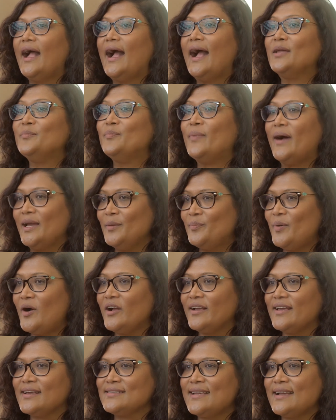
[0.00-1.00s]
At
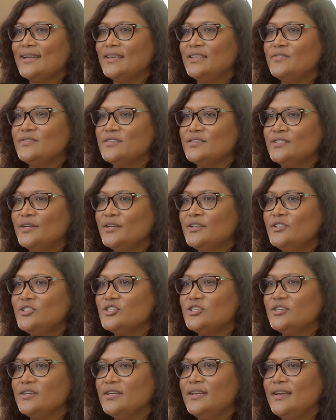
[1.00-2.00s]
BIPOC Executive
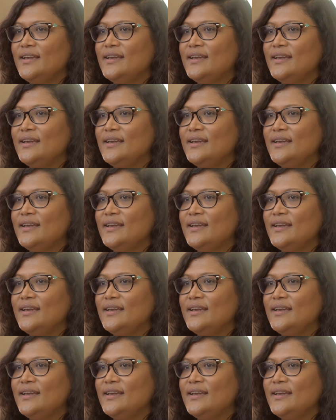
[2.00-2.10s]
Search,